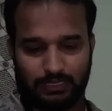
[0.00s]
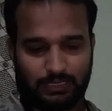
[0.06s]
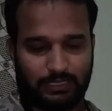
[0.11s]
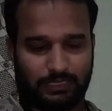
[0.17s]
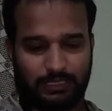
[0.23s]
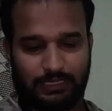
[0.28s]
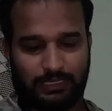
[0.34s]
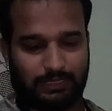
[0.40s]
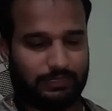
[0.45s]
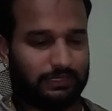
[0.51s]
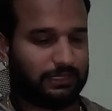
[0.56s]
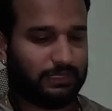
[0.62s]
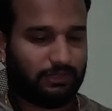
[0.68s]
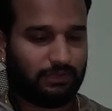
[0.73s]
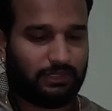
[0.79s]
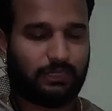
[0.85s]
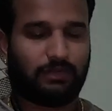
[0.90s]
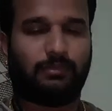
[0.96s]
little lengthier
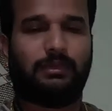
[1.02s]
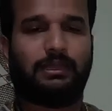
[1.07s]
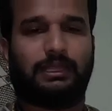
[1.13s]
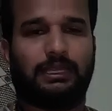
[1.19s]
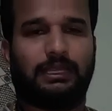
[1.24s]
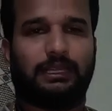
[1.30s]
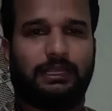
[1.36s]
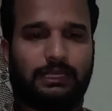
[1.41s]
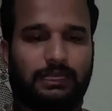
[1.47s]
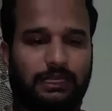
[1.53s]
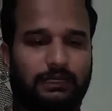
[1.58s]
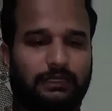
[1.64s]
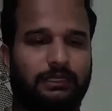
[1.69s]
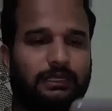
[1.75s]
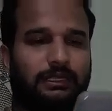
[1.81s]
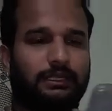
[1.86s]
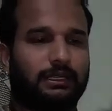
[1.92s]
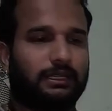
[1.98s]
you can make it little
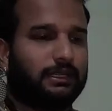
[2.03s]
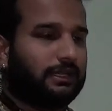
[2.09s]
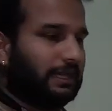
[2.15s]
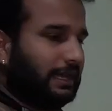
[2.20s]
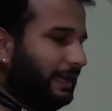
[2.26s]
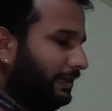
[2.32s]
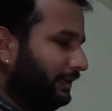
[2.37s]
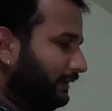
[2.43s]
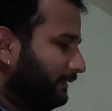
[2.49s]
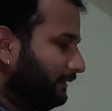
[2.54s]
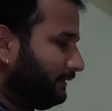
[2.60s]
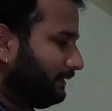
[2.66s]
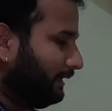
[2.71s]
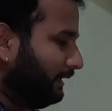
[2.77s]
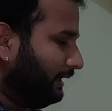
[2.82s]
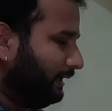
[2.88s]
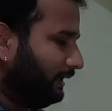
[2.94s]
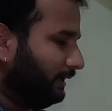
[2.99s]
lengthier and this is
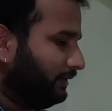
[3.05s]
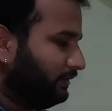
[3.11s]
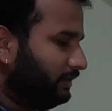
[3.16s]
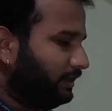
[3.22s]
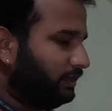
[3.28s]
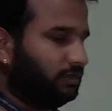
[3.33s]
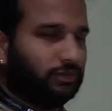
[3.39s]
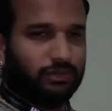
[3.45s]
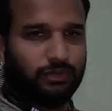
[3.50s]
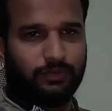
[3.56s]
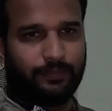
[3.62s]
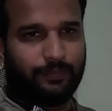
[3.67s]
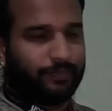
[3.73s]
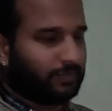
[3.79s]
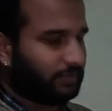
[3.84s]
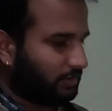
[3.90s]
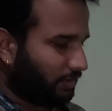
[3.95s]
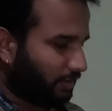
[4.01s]
really easy to
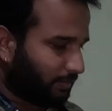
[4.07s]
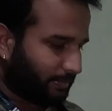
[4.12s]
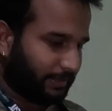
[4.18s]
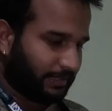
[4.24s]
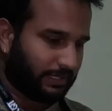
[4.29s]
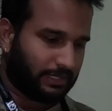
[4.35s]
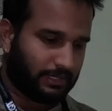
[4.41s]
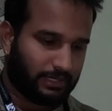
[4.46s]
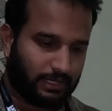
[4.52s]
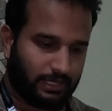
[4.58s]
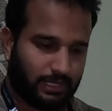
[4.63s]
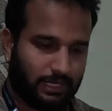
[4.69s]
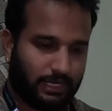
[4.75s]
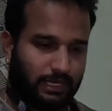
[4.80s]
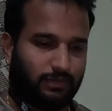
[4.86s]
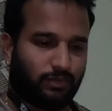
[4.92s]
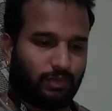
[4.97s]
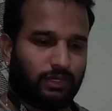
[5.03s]
operate
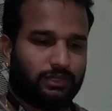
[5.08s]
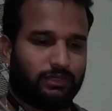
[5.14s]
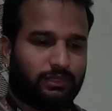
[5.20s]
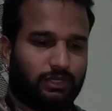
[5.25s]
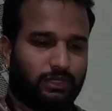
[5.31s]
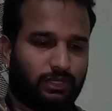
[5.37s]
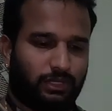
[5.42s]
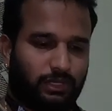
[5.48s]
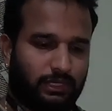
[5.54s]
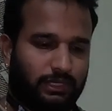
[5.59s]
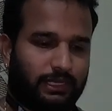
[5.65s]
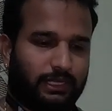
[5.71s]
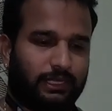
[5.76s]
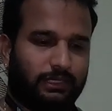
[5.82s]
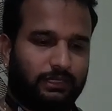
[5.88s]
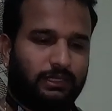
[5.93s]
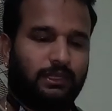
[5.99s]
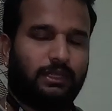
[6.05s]
and once you are
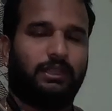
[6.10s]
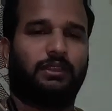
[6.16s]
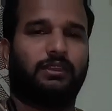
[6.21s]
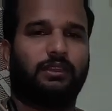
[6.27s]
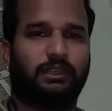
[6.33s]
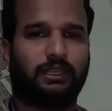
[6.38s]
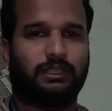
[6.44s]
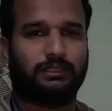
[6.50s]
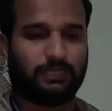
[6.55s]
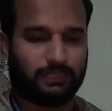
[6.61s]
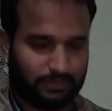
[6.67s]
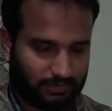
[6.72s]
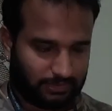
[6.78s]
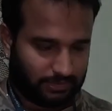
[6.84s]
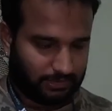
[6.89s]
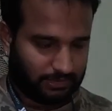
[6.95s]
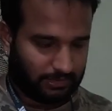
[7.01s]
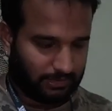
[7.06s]
done you can
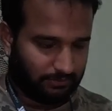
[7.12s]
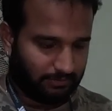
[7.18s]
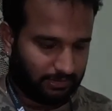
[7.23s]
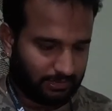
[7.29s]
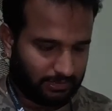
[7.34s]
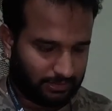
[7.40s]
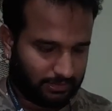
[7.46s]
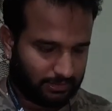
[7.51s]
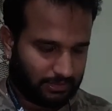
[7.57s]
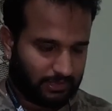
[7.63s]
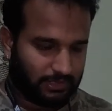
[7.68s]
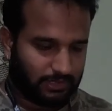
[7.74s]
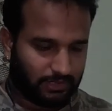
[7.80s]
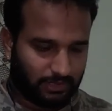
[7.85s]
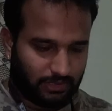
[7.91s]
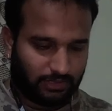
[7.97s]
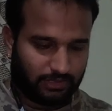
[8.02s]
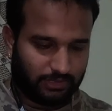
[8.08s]
just leave it
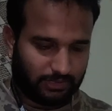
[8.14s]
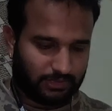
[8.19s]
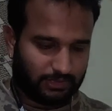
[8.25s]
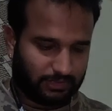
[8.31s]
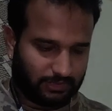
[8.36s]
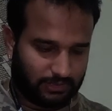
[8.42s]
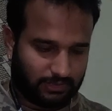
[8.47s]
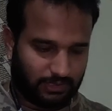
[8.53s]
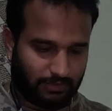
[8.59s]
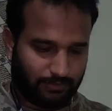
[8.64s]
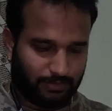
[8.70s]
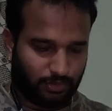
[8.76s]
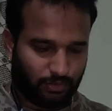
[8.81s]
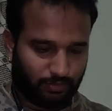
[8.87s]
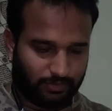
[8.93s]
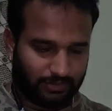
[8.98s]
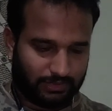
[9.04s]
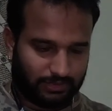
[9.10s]
or you can just keep it
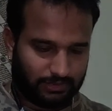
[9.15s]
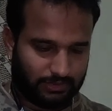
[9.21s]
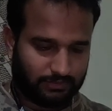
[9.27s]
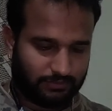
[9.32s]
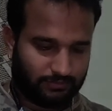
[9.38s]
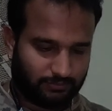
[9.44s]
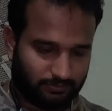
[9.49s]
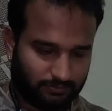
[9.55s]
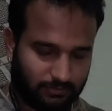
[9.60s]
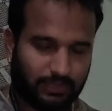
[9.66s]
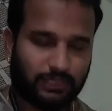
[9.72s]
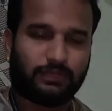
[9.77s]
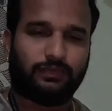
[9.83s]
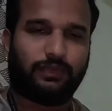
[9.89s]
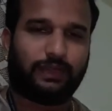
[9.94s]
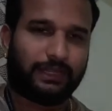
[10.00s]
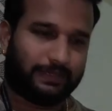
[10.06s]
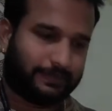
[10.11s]
over here it's
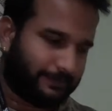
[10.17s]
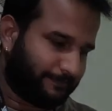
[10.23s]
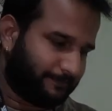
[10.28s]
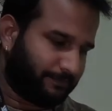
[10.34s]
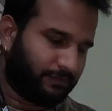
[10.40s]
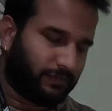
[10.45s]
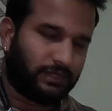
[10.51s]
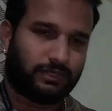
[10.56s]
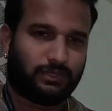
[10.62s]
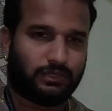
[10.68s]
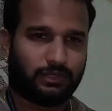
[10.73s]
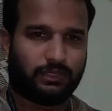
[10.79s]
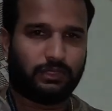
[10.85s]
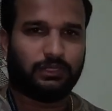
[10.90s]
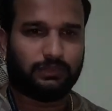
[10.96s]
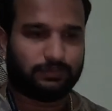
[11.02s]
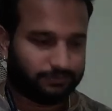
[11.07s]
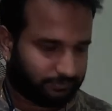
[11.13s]
fine
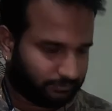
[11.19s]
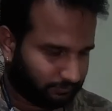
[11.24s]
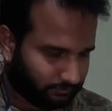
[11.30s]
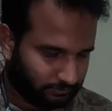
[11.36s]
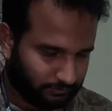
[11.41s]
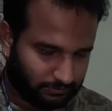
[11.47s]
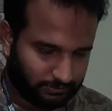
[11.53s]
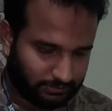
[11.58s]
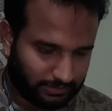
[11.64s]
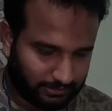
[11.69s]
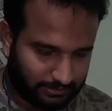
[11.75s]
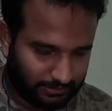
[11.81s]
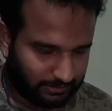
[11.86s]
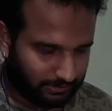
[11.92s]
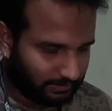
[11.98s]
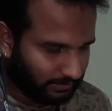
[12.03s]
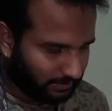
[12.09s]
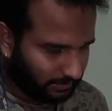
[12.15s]
so this
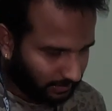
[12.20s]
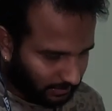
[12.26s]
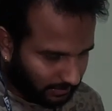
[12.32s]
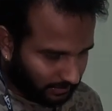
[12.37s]
is